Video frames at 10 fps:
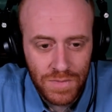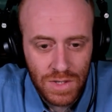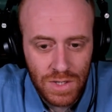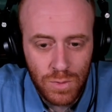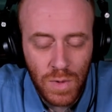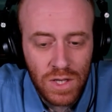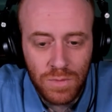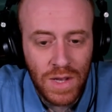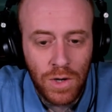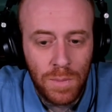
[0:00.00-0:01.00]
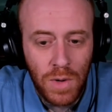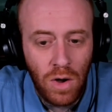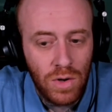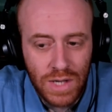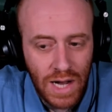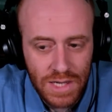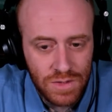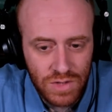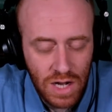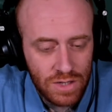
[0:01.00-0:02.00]
Because we could make up all kinds of
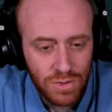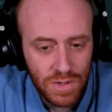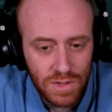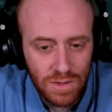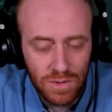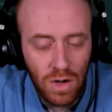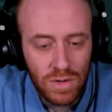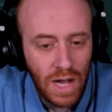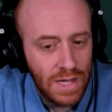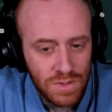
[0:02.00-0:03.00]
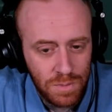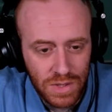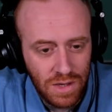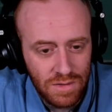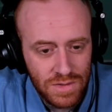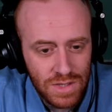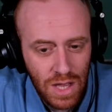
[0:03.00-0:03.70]
doctrine and all kinds of beliefs